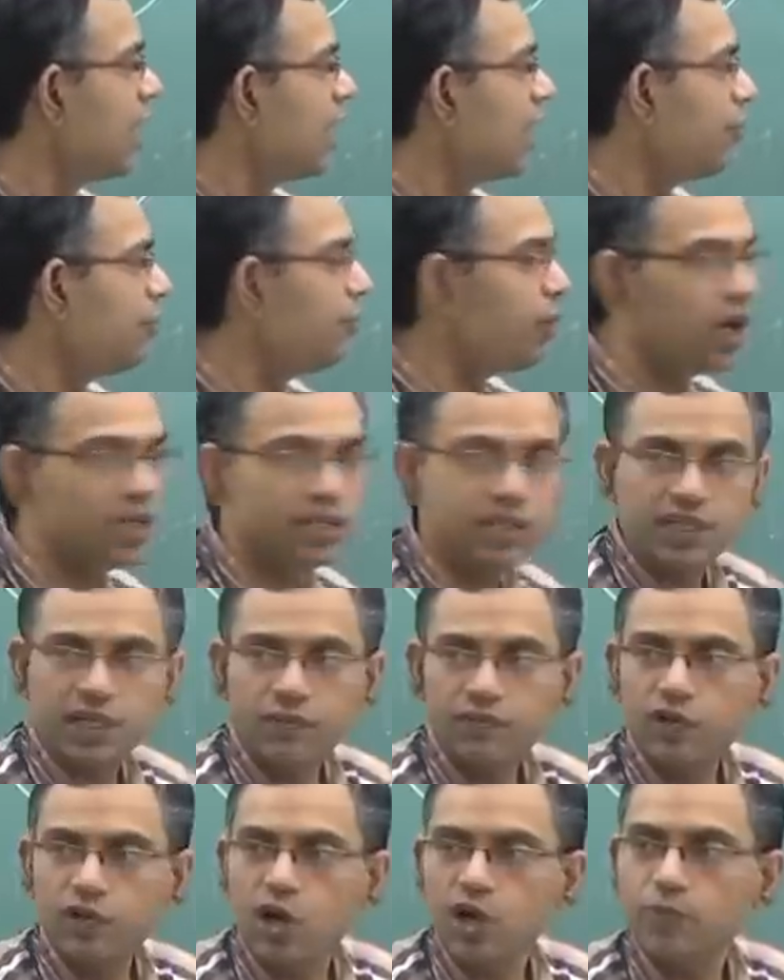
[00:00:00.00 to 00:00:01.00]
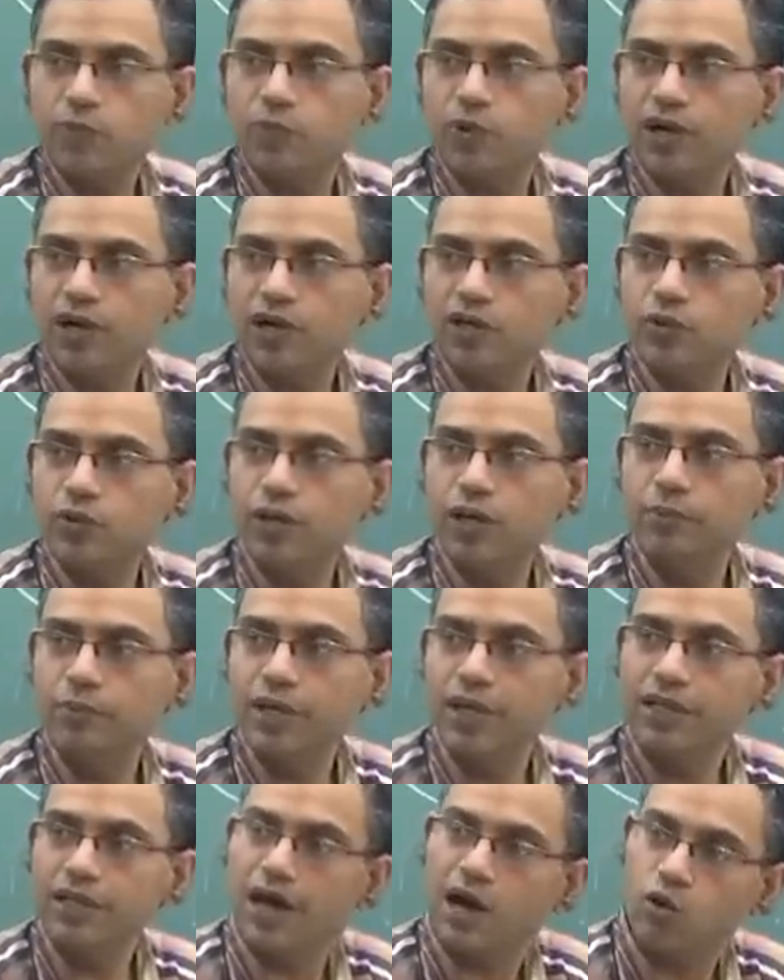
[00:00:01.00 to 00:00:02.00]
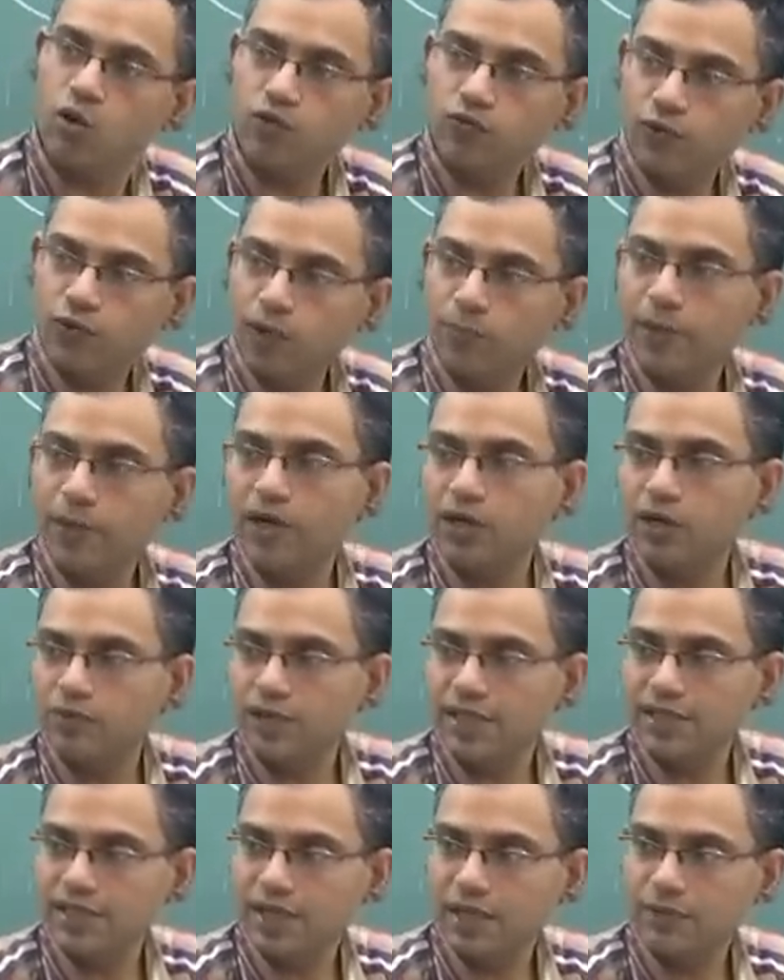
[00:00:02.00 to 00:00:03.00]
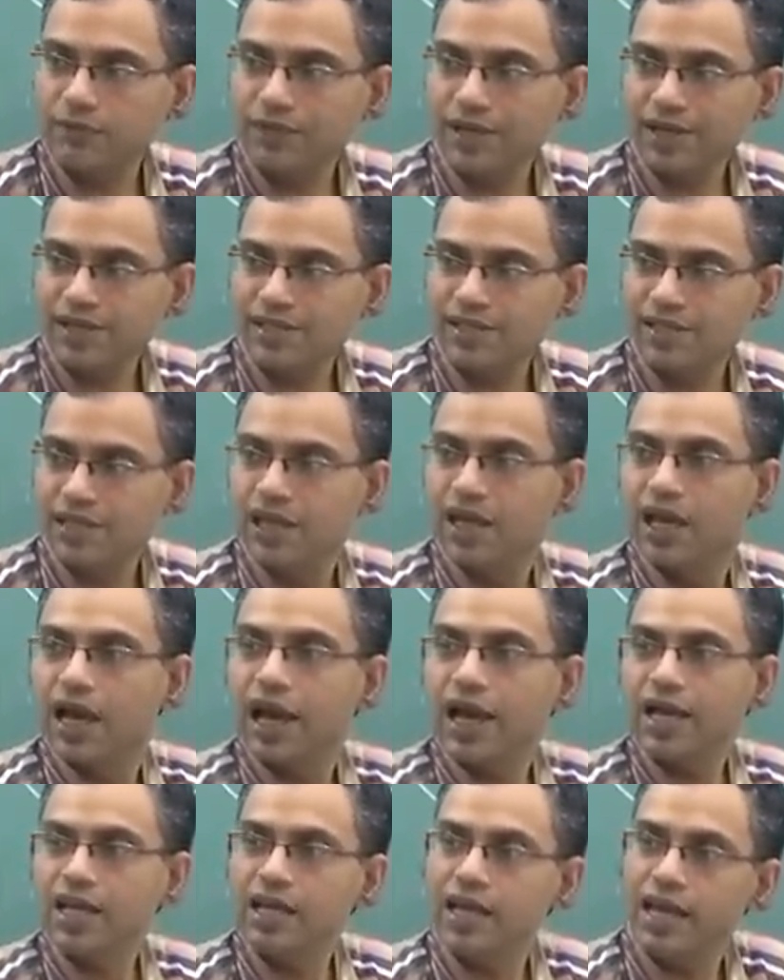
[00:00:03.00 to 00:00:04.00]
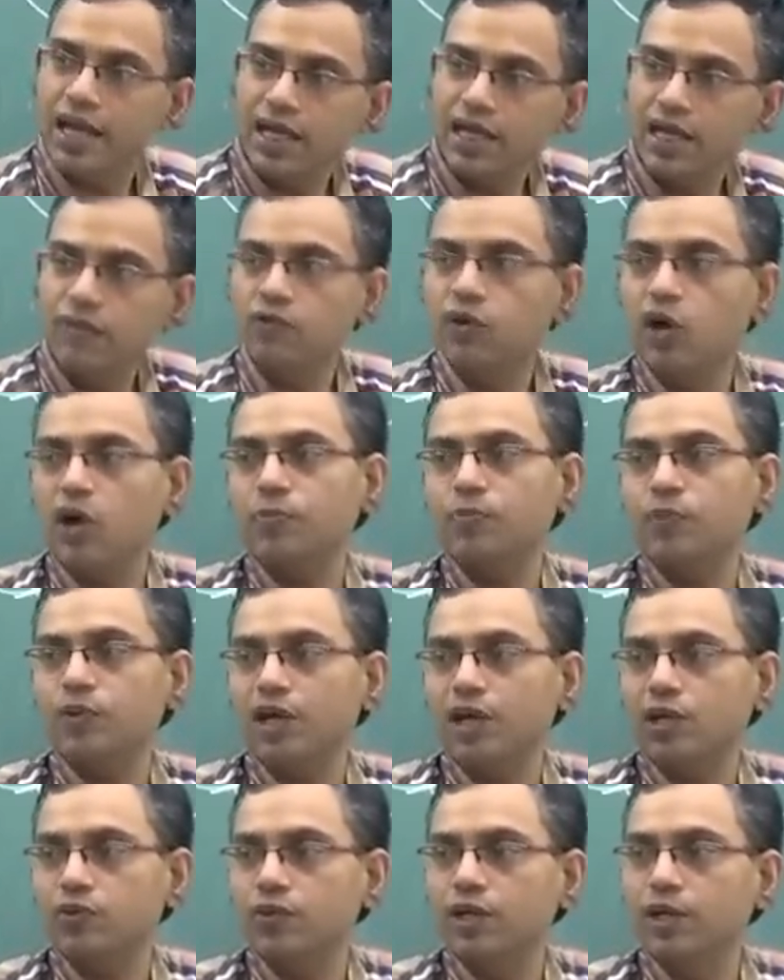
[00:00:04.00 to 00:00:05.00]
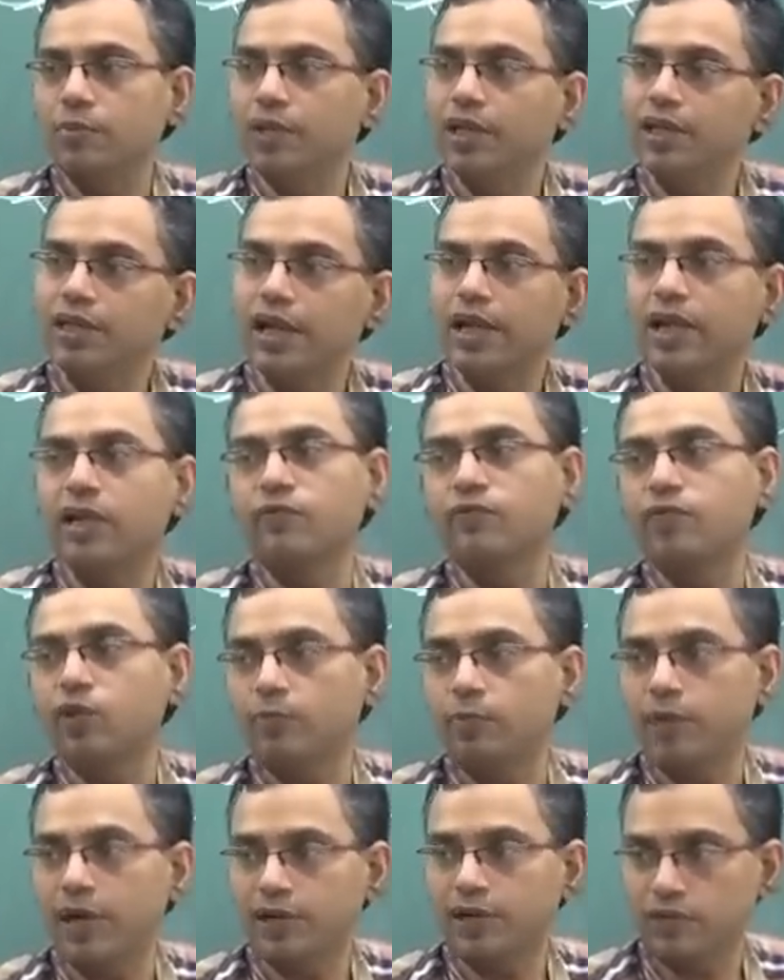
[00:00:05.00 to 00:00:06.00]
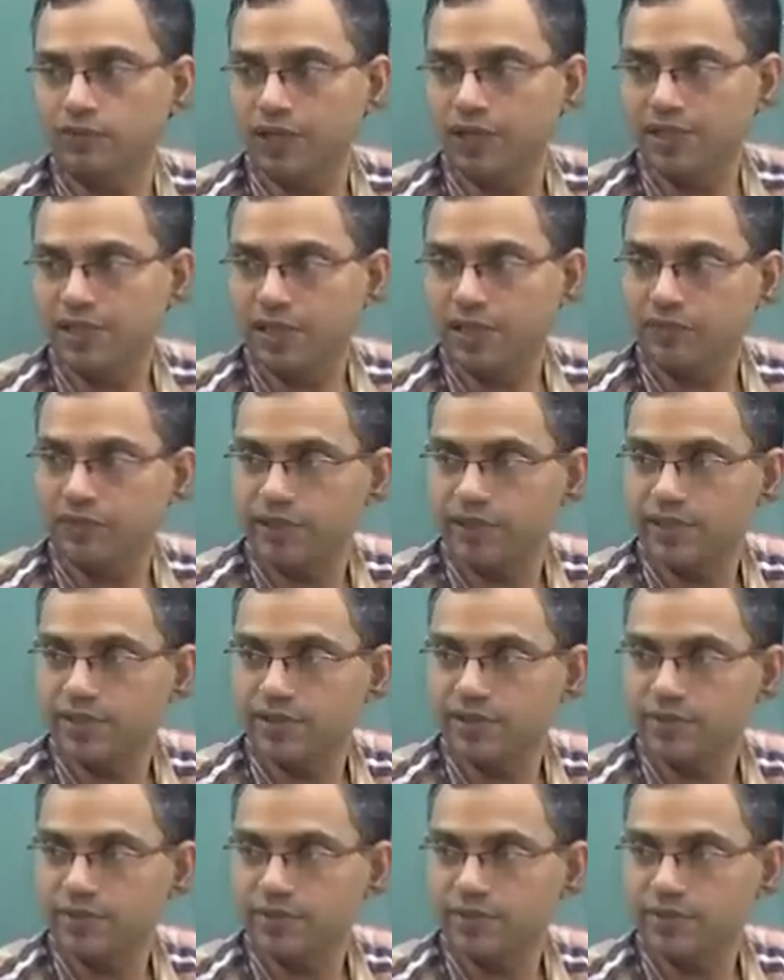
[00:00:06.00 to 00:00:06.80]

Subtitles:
a positive dot product will mean the outflow part of the surface and negative dot product will mean the inflow part of the surface.